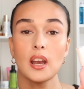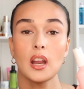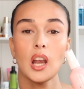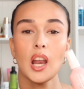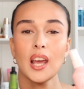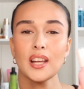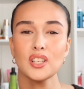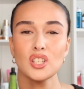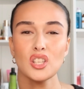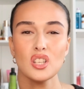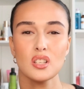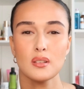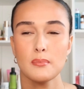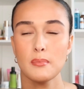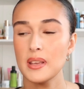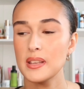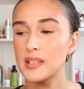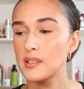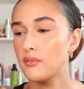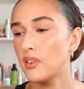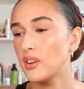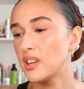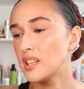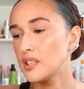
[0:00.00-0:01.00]
I like to use a
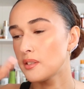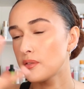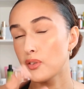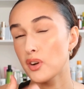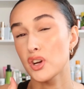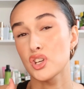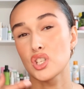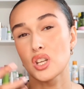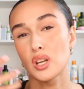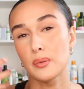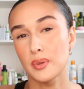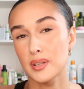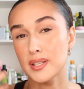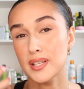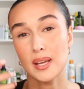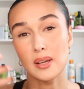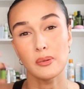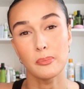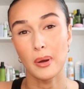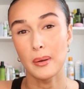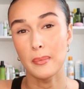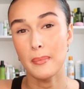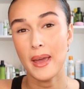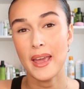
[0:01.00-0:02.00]
mist if I need to freshen up the day
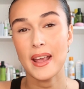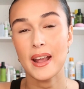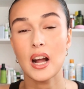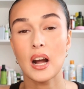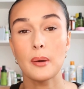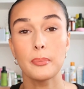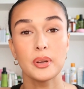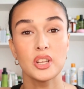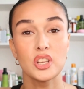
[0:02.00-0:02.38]
with my makeup.